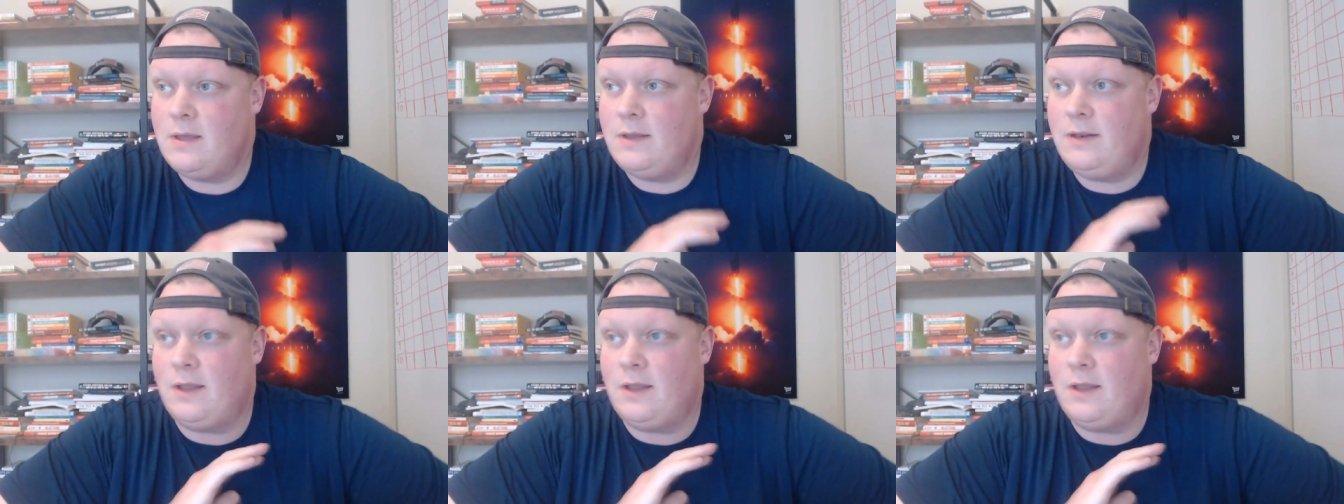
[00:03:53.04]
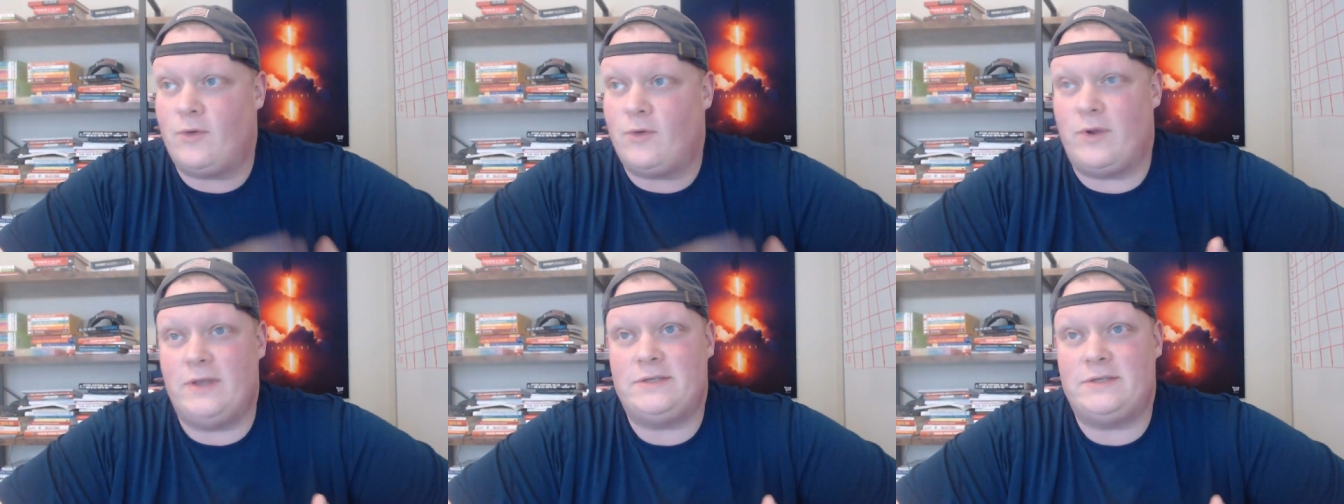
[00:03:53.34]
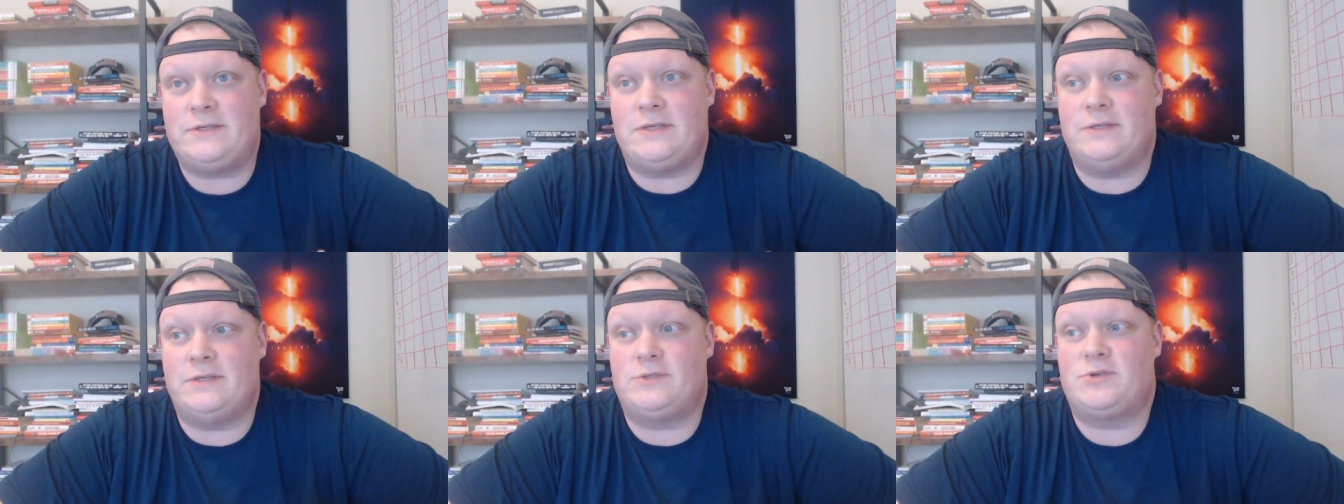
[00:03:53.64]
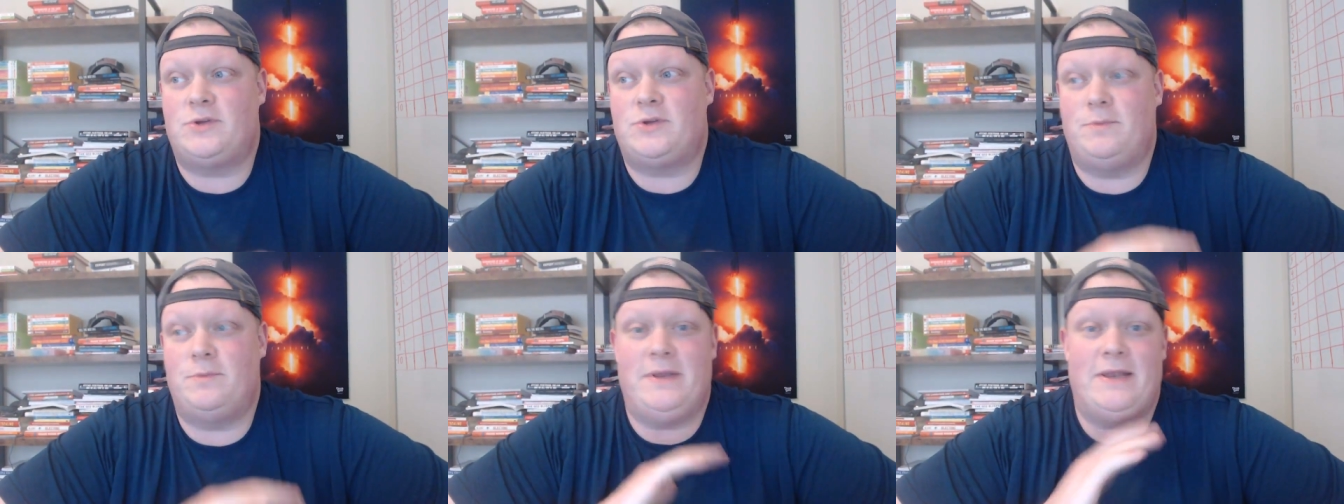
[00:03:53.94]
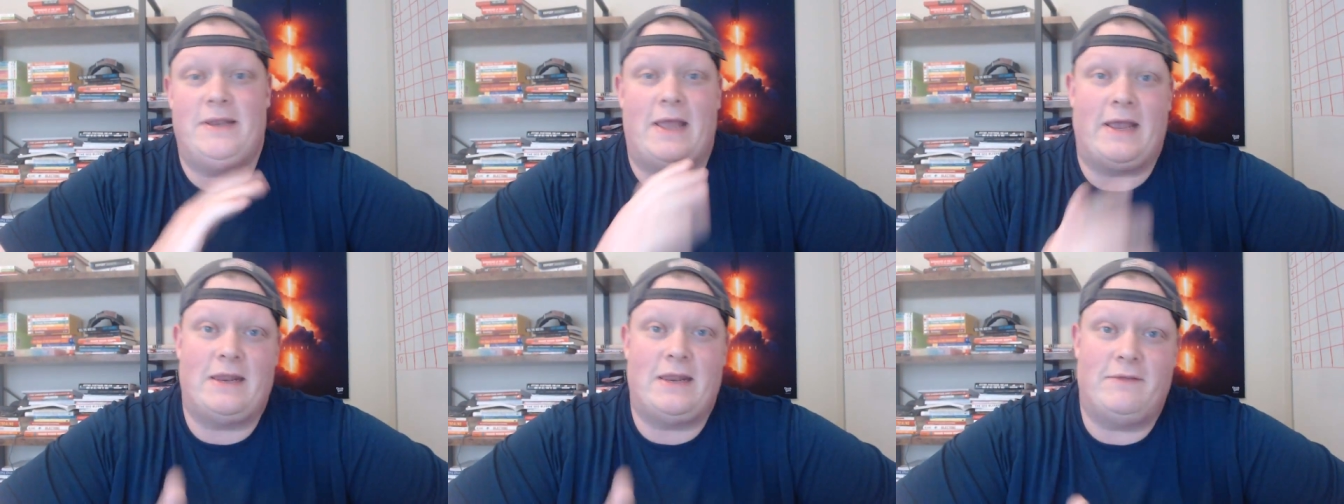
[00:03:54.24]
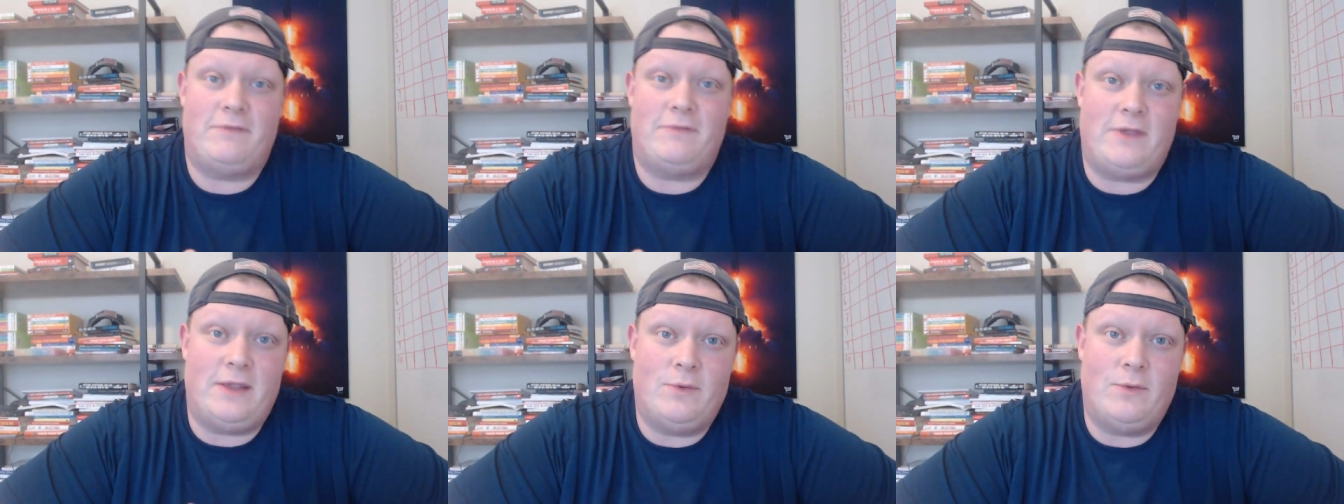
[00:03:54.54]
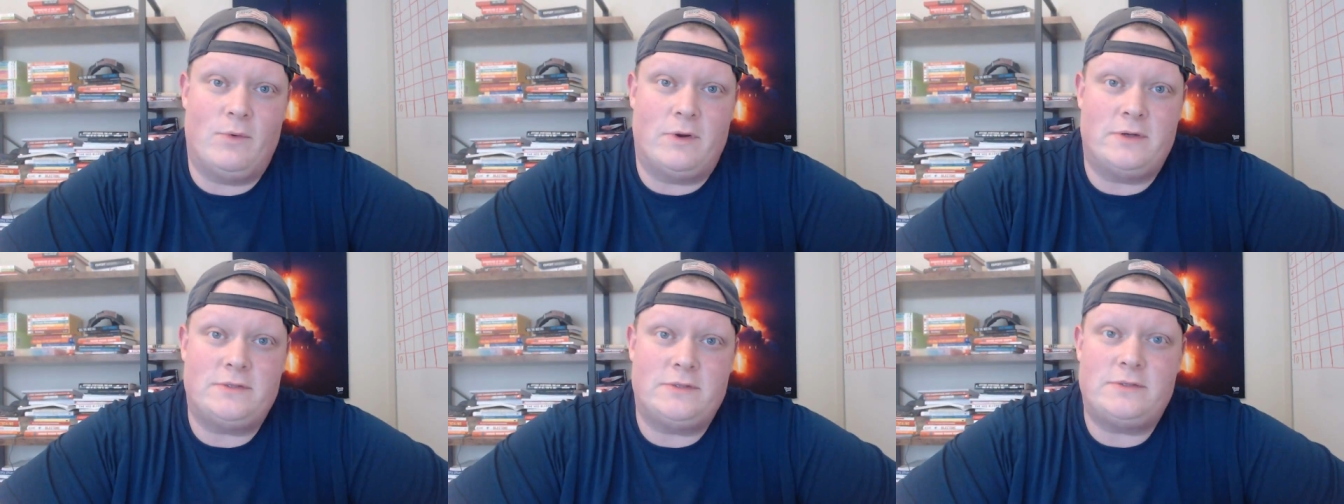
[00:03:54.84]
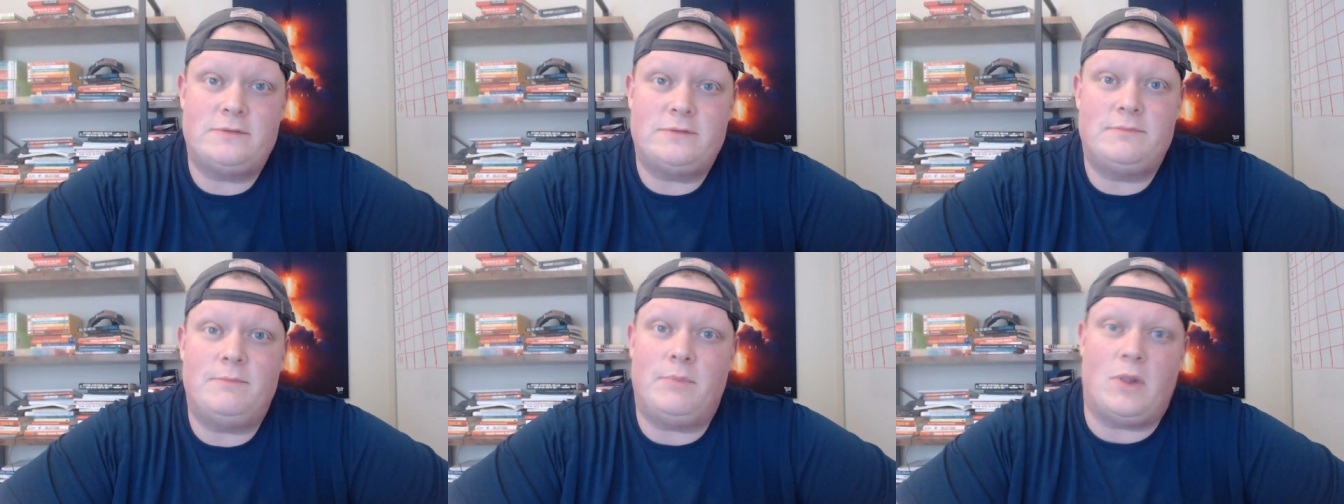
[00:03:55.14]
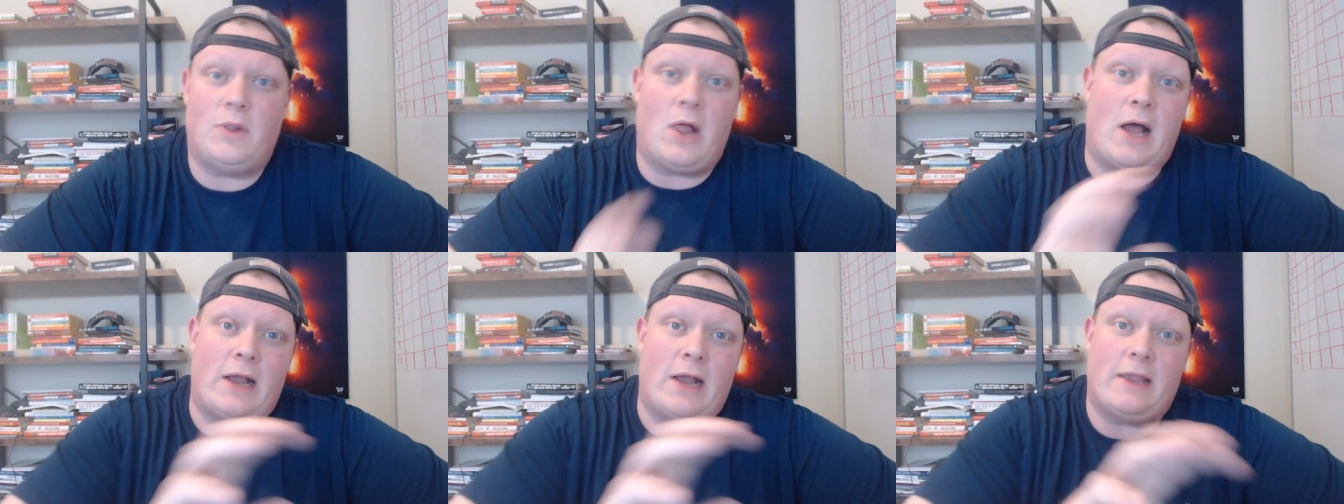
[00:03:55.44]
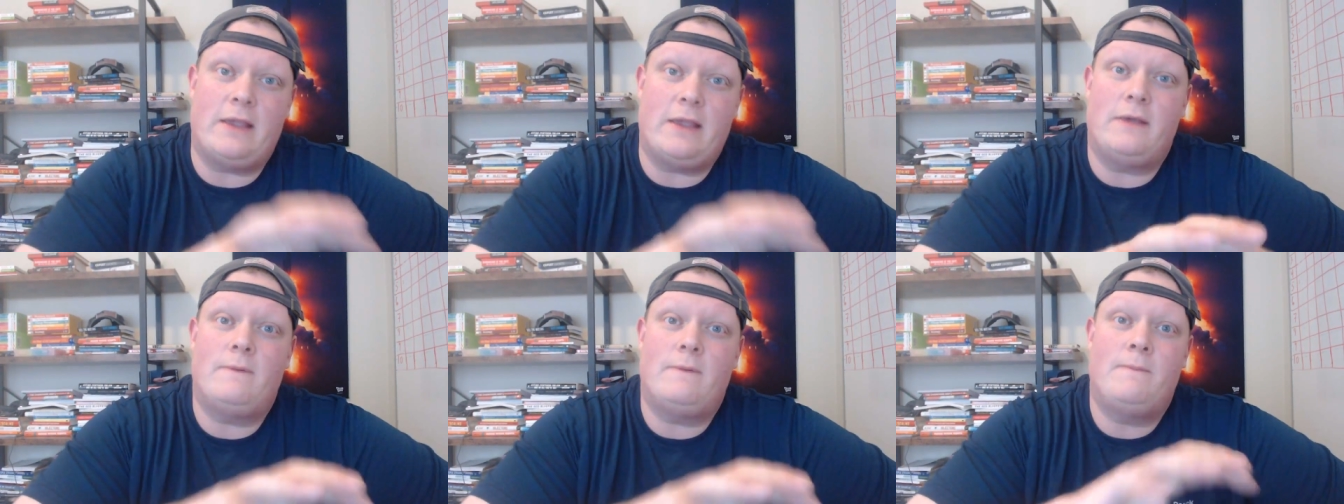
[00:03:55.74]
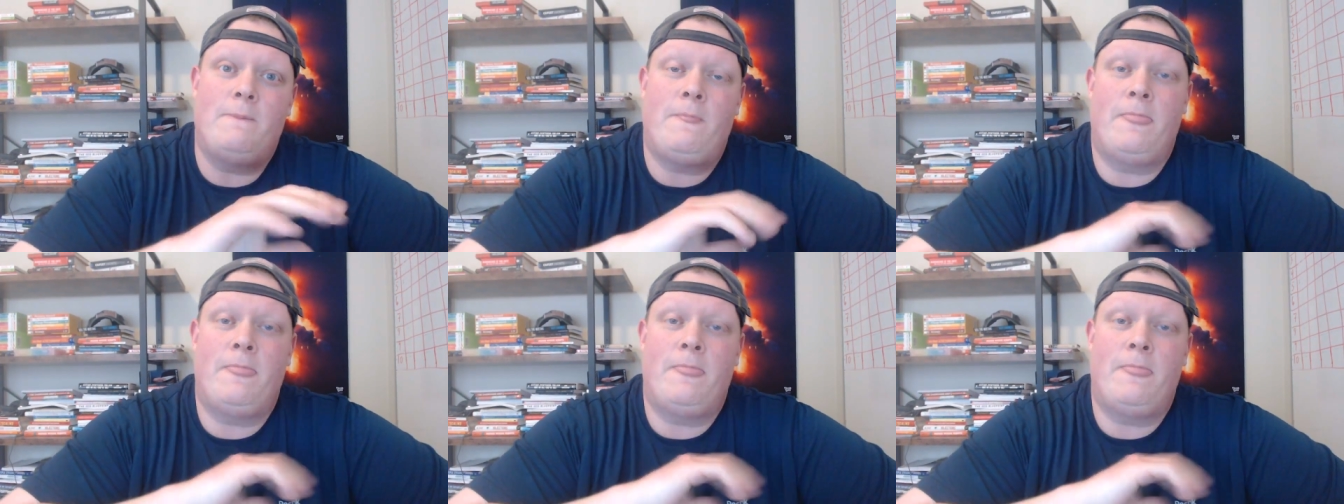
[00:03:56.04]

Another instance could be negative keywords, blocking.